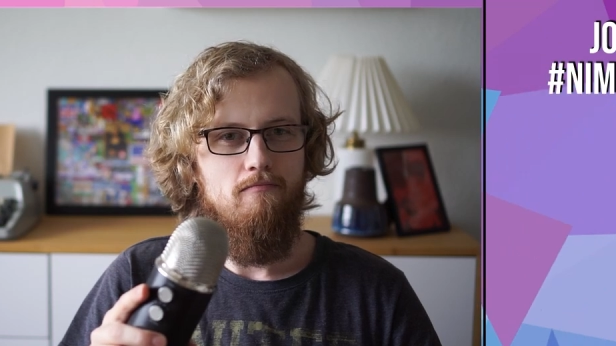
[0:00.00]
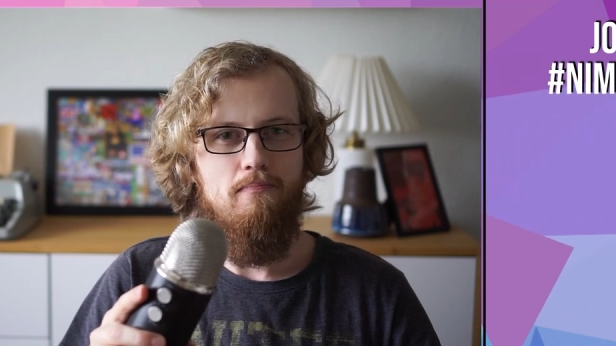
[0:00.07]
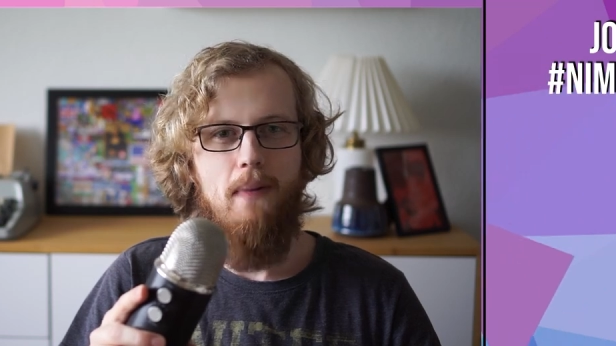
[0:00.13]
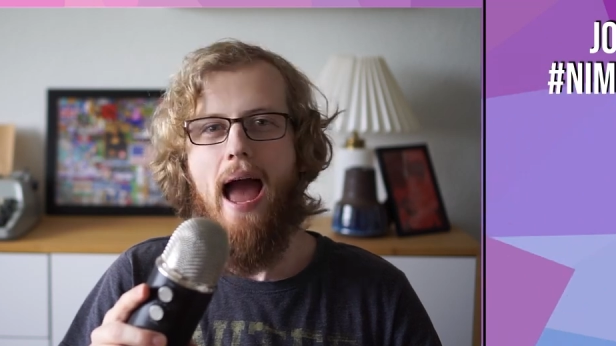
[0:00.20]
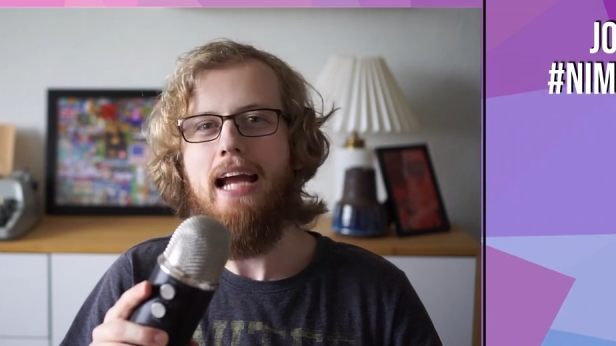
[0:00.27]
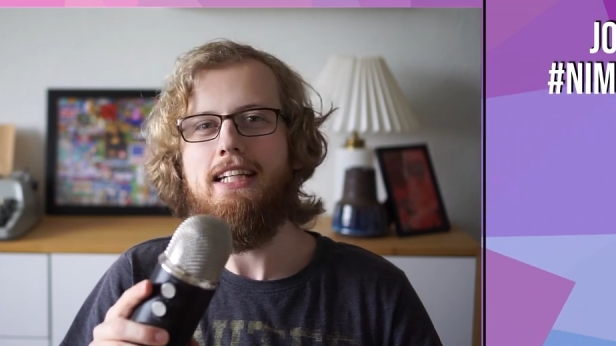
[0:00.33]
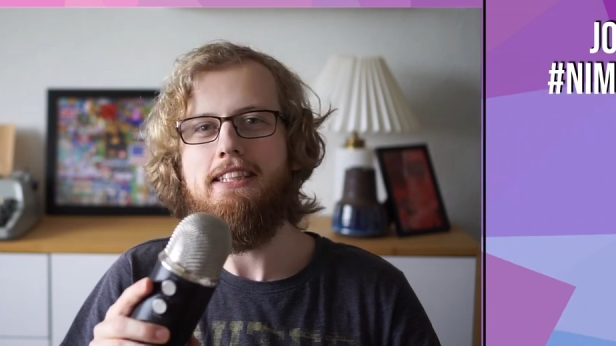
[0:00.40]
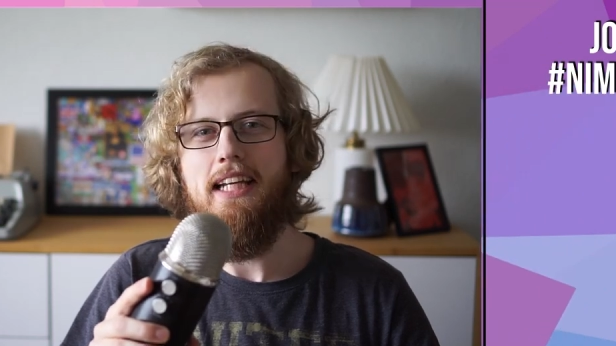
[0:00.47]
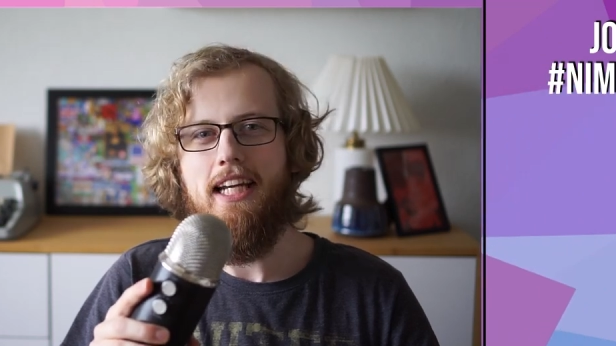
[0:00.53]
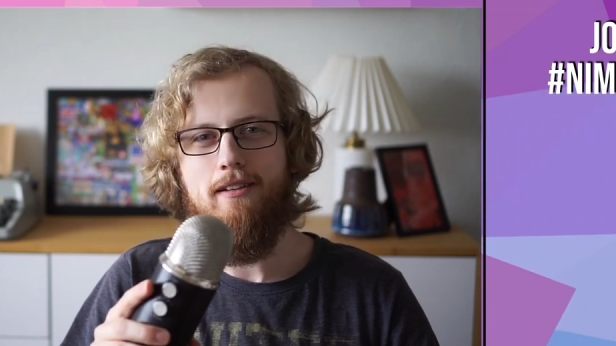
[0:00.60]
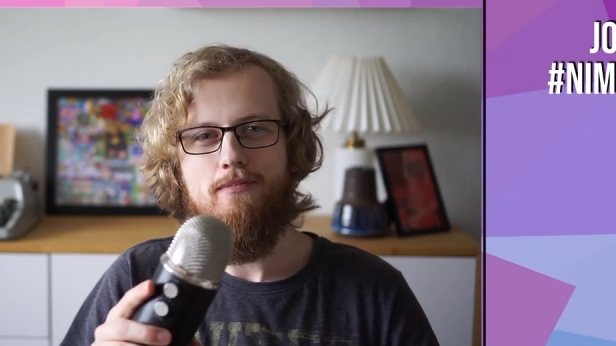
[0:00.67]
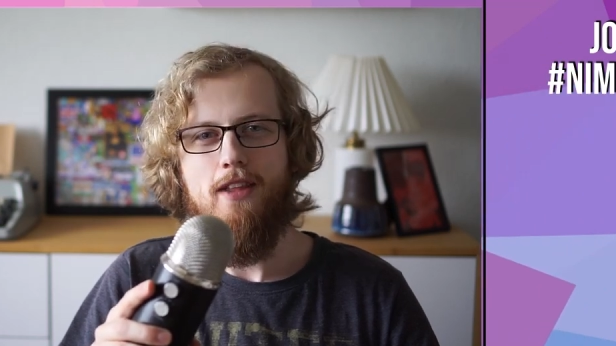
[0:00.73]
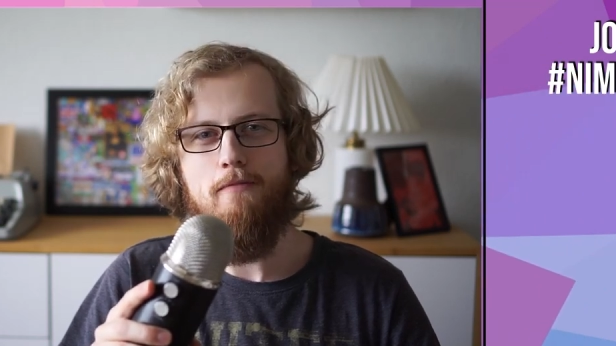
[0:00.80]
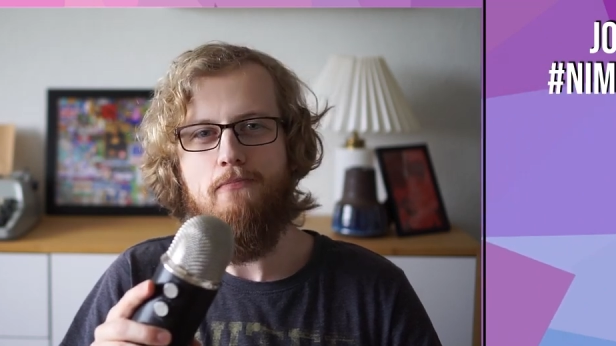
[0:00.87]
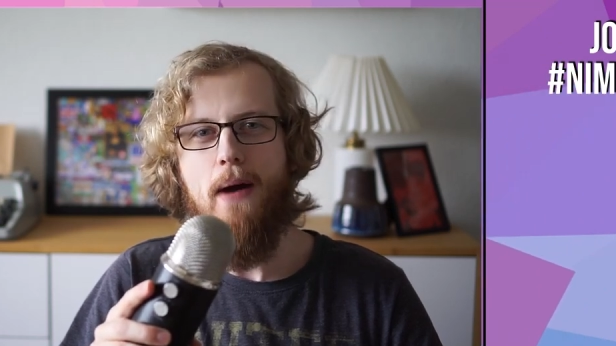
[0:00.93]

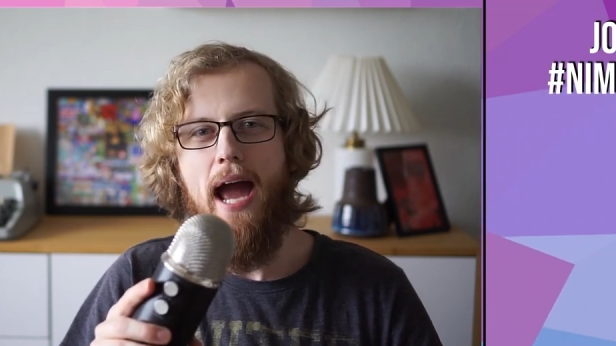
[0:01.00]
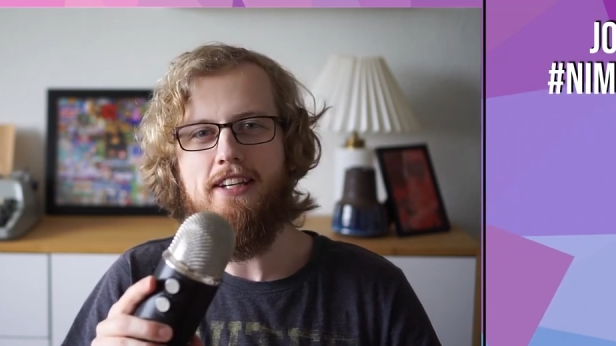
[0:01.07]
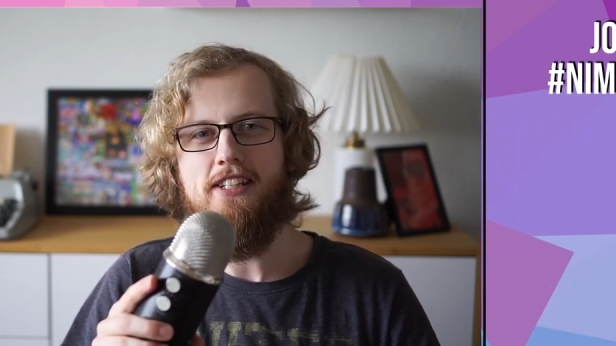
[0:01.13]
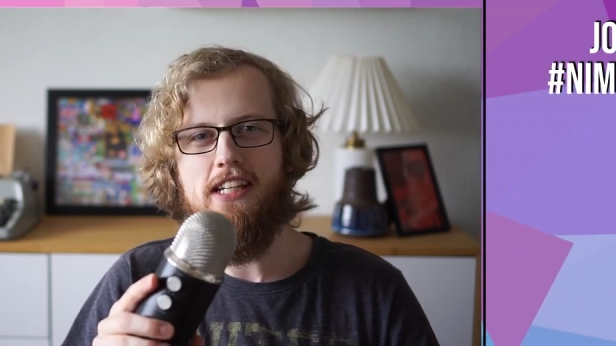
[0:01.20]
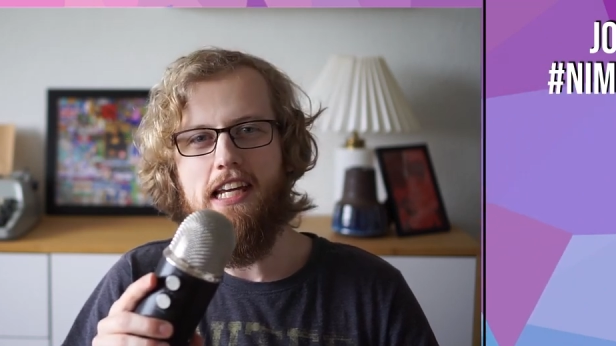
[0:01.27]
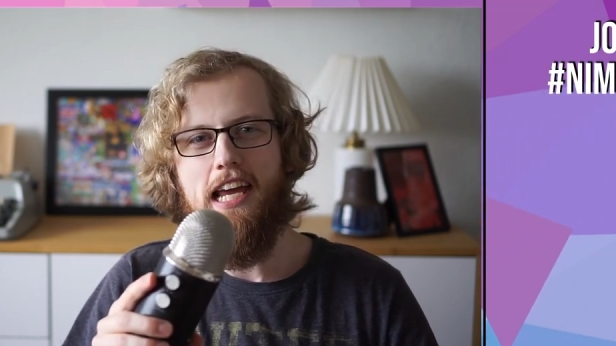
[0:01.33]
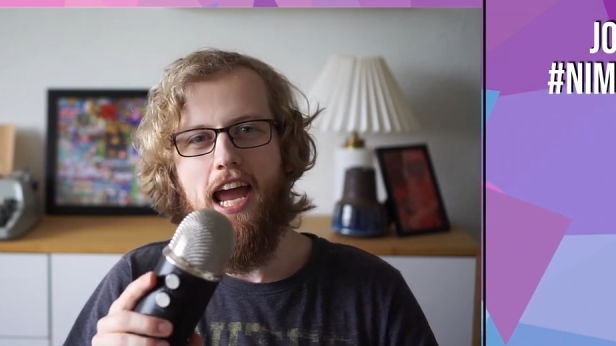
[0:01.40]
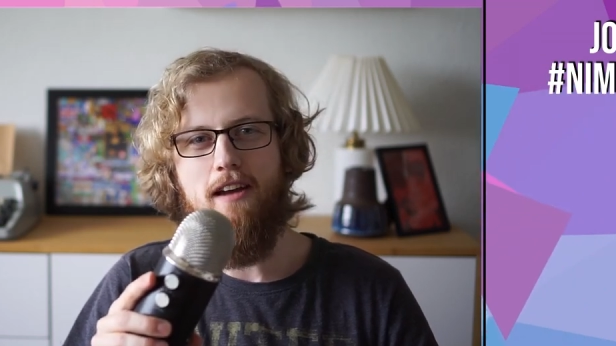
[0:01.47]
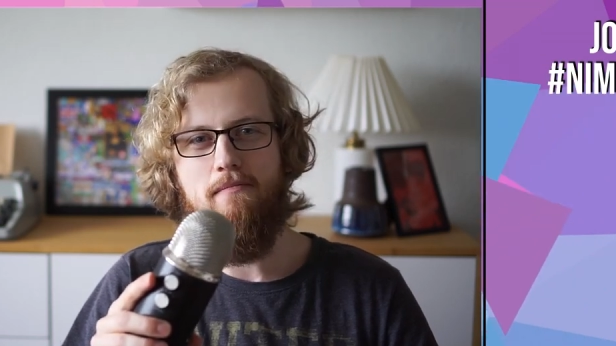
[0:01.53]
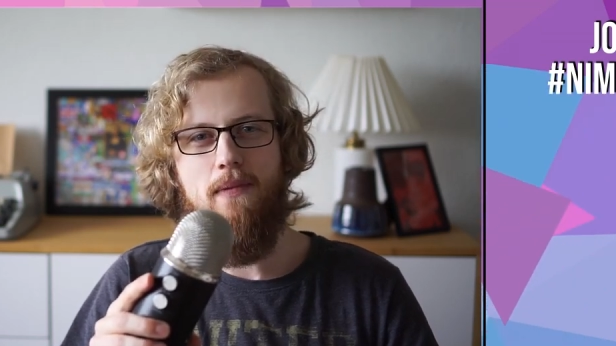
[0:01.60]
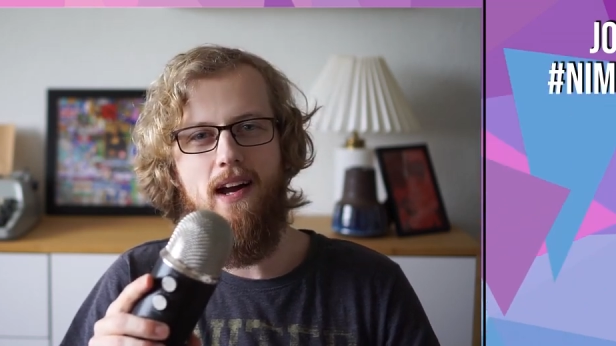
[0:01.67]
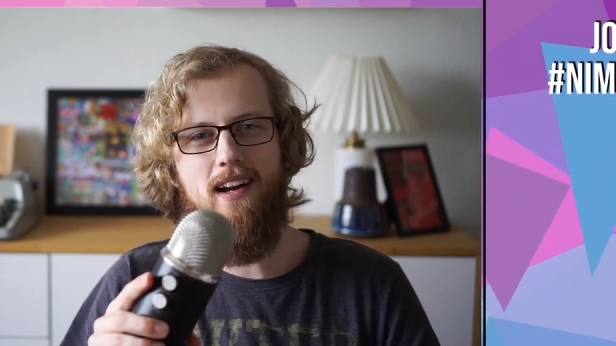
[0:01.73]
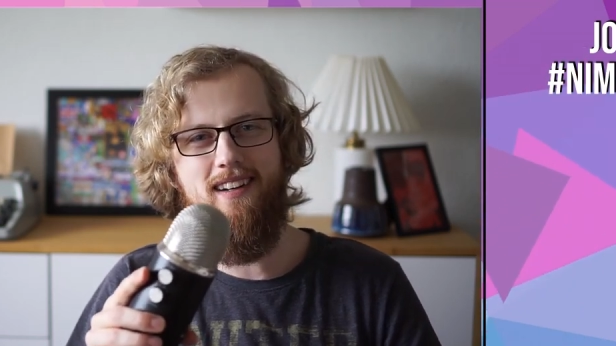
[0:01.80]
boxing, a boxing game.